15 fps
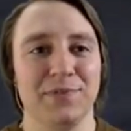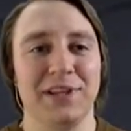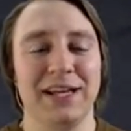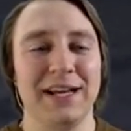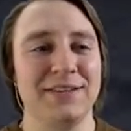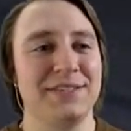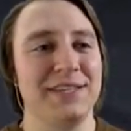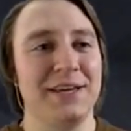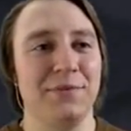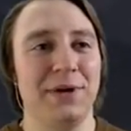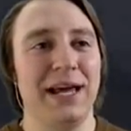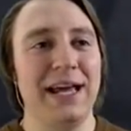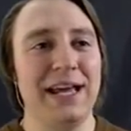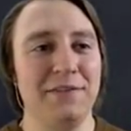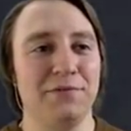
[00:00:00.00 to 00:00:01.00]
Like I said,
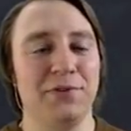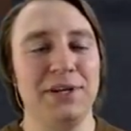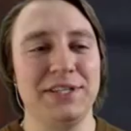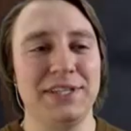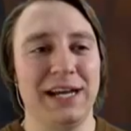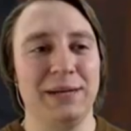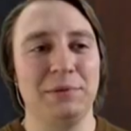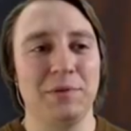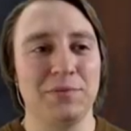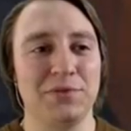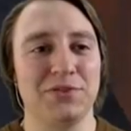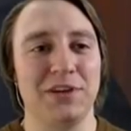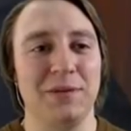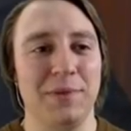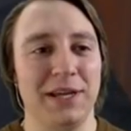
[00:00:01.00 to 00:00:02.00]
when I have free time, I'm
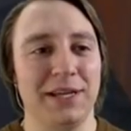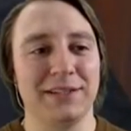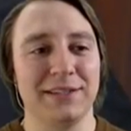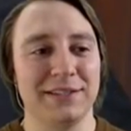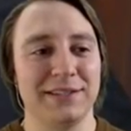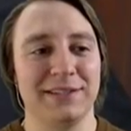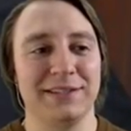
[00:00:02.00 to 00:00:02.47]
streaming.